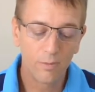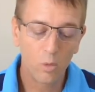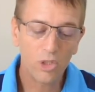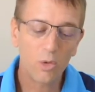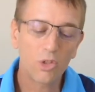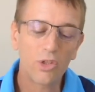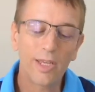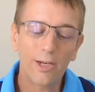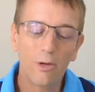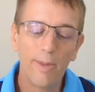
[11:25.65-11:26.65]
Wish it was
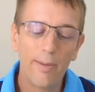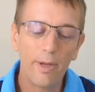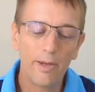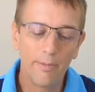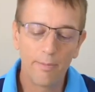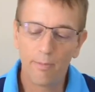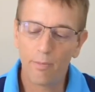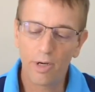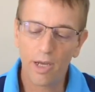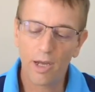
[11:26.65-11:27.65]
thicker maybe,
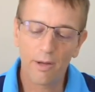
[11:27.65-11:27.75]
but